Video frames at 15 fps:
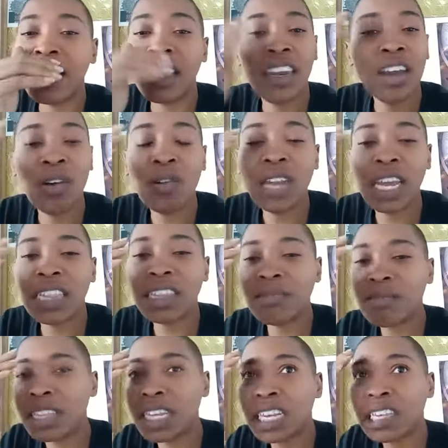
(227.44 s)
Don't let
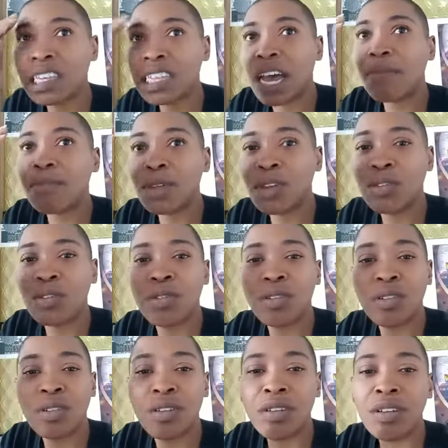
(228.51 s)
them things stop you
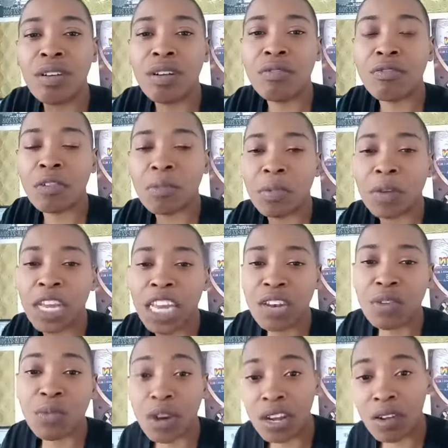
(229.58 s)
from
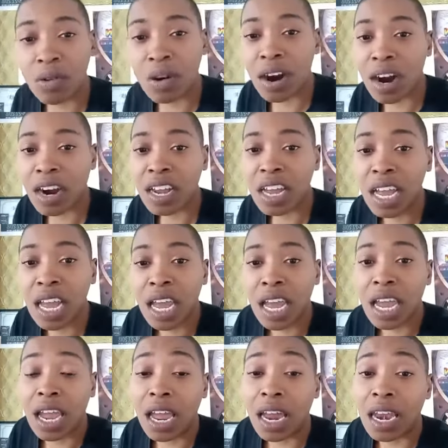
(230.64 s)
getting where you are
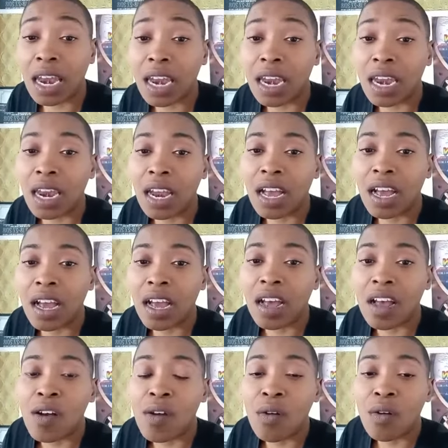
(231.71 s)
and
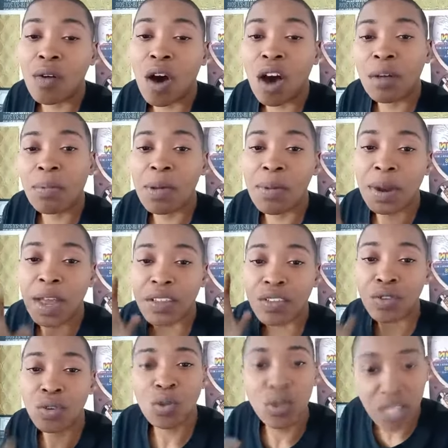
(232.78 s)
all the people that's
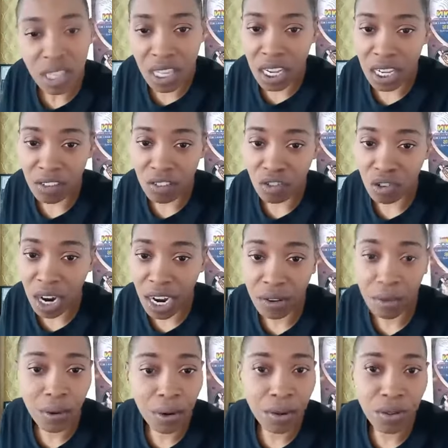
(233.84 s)
doing things and trying to
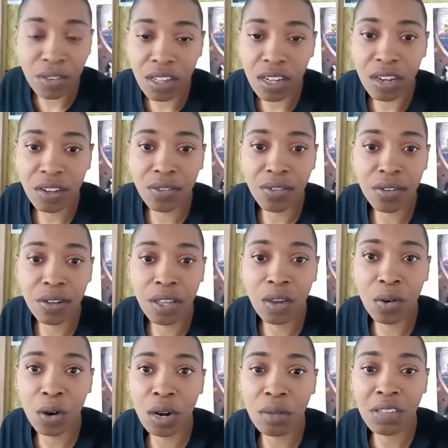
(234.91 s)
grow stuff, you
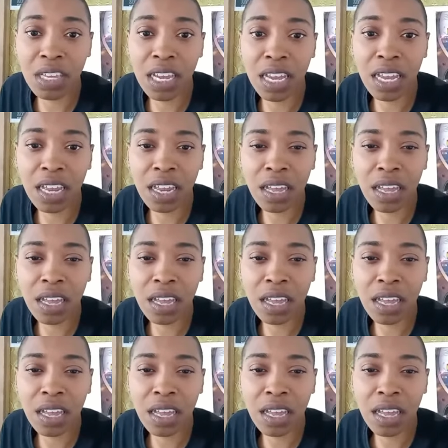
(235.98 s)
know what I'm saying?